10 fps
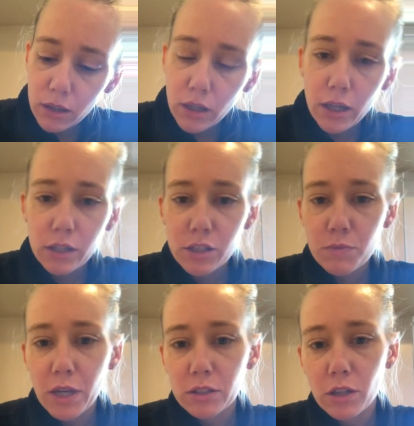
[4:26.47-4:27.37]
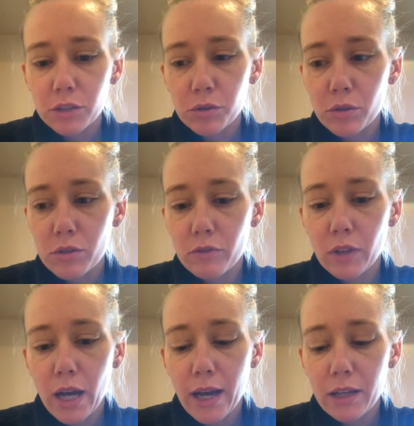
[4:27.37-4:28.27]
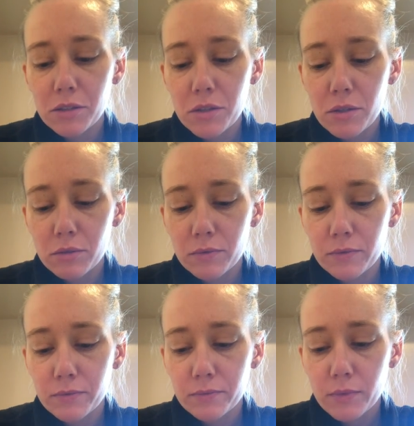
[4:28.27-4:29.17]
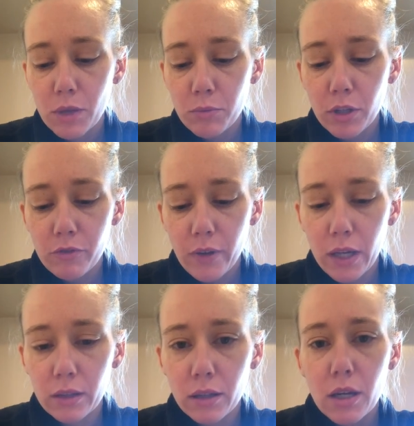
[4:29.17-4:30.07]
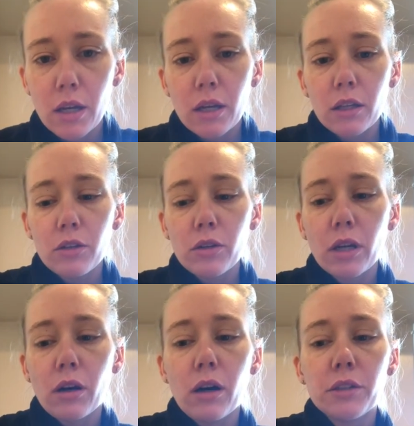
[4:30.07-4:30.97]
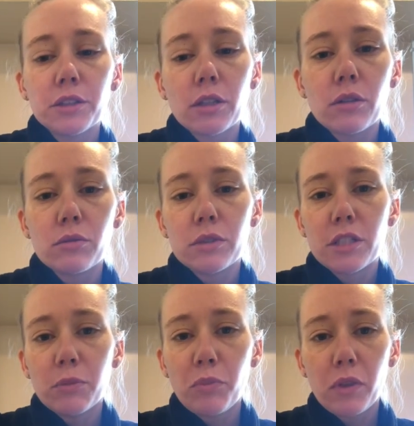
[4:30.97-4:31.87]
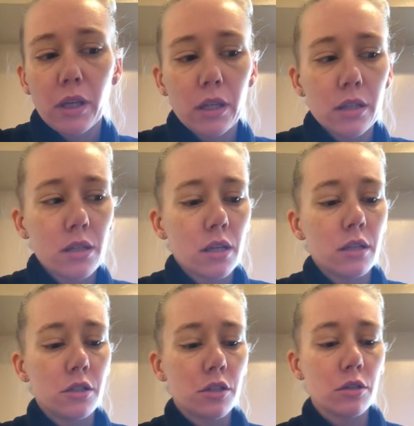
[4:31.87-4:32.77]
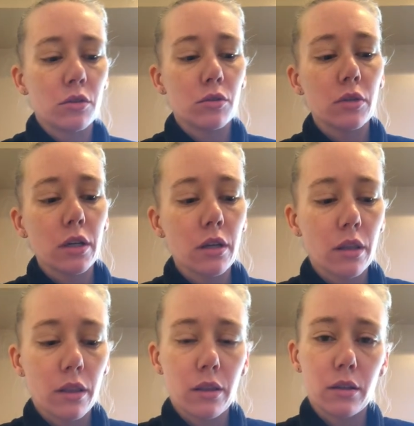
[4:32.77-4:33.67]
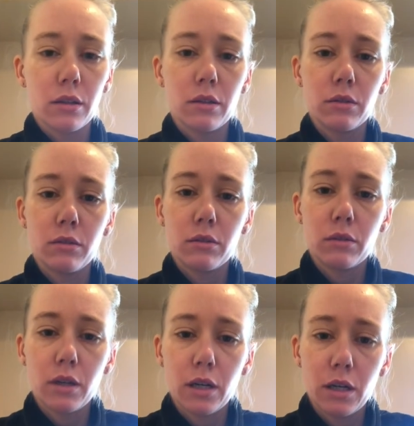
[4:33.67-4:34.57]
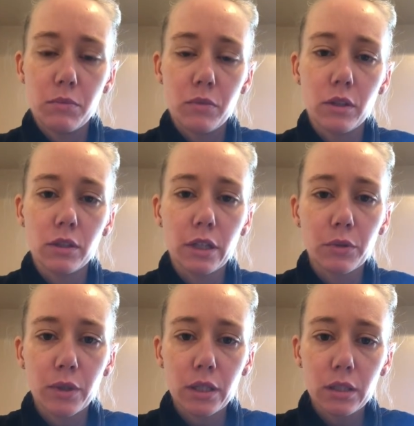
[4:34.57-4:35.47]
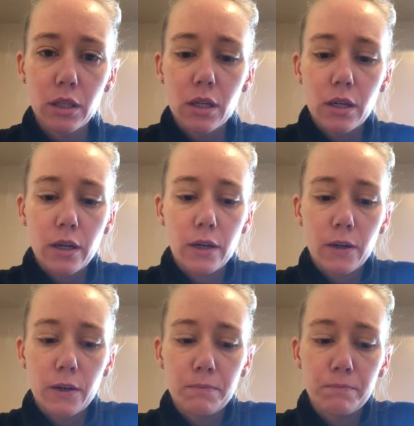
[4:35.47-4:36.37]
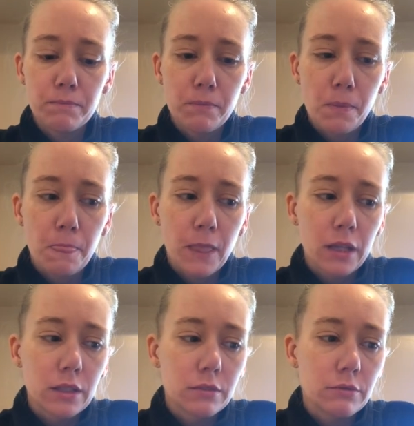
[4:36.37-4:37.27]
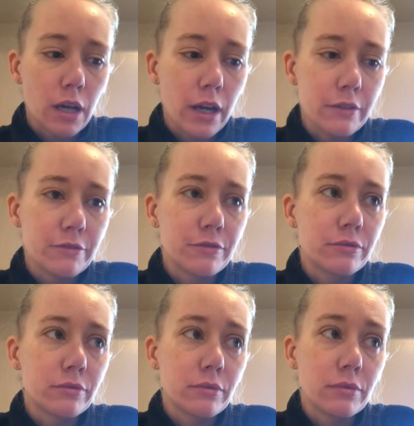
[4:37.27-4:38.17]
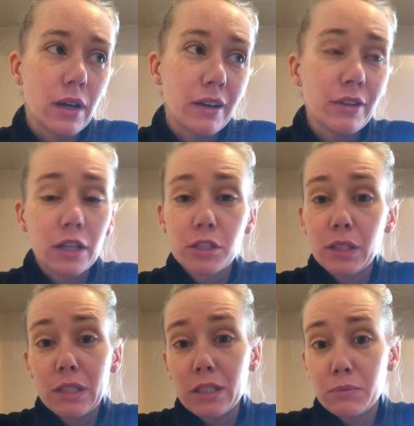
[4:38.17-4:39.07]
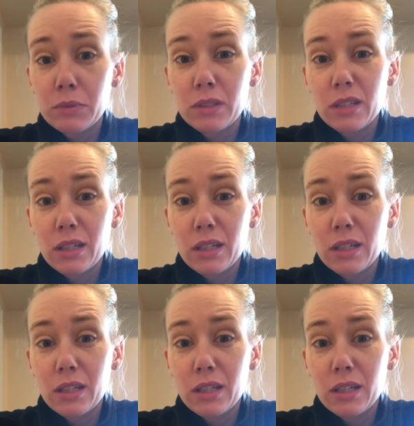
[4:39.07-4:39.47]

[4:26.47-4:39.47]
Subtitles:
and it just makes all sorts of lines. Pretty fun. You can also dip things into the liquid. I've actually dipped